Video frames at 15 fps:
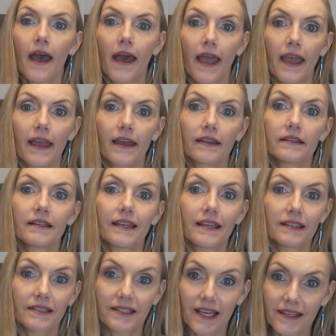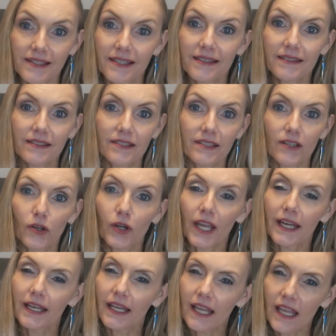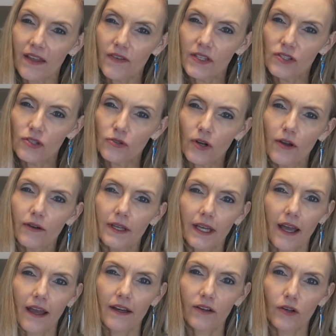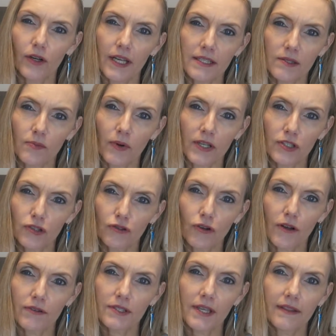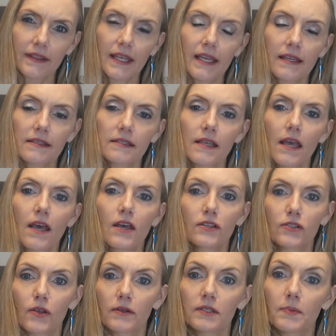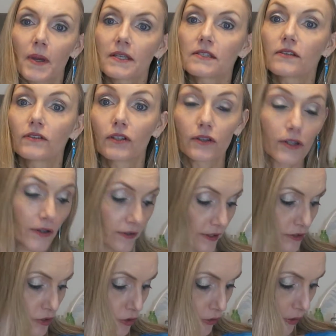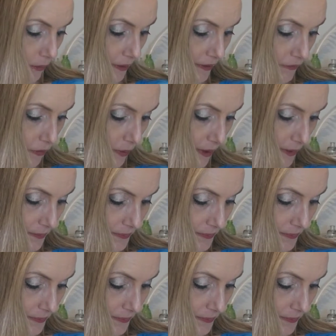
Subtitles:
And it doesn't create an even stroke. It kind of creates brush strokes on things. So it depends on the look that you're going for.